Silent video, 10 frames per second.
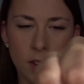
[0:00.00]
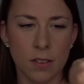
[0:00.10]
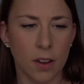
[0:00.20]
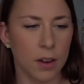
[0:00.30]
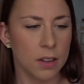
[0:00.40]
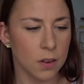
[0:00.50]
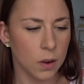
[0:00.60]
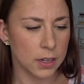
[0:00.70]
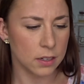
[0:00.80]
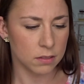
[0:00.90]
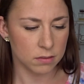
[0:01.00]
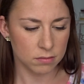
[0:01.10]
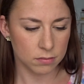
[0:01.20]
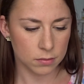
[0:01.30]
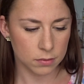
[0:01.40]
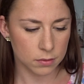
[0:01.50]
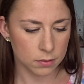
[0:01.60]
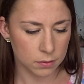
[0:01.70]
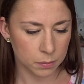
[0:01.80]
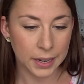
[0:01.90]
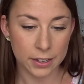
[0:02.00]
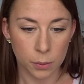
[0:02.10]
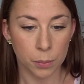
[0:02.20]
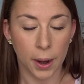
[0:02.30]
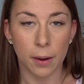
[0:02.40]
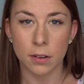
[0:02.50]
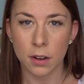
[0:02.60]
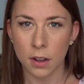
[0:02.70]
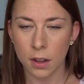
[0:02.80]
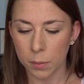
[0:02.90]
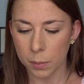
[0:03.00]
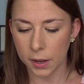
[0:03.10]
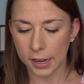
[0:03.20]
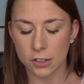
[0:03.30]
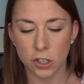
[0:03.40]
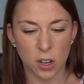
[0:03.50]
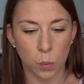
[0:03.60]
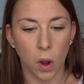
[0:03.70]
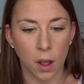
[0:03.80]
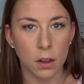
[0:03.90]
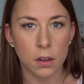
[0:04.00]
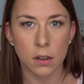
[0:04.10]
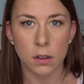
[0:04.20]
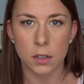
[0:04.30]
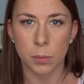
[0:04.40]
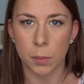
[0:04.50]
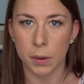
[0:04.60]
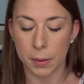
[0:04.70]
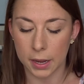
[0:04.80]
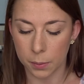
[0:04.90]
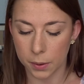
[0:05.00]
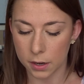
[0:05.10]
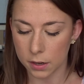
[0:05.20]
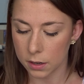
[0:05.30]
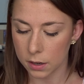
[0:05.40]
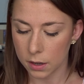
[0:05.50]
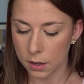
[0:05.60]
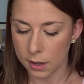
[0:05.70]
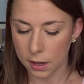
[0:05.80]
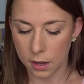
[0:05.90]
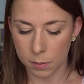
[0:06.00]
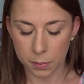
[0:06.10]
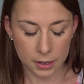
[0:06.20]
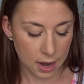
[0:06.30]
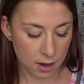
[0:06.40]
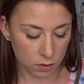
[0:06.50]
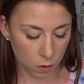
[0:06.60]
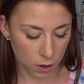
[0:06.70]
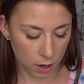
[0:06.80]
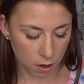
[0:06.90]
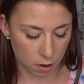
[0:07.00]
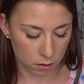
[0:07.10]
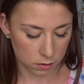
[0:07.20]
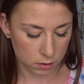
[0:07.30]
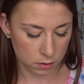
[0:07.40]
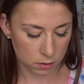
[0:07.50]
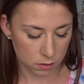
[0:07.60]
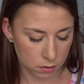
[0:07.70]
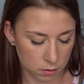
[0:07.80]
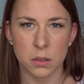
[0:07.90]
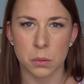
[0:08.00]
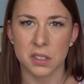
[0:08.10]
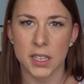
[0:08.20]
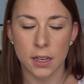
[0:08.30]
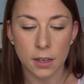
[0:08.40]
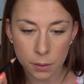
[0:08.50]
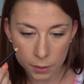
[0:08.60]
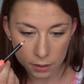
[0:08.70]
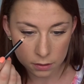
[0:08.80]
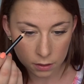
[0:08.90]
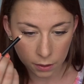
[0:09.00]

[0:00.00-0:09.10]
So it's quite medium brown, but it should work. I could probably make it work. But it is quite hard. So we'll see how that works. So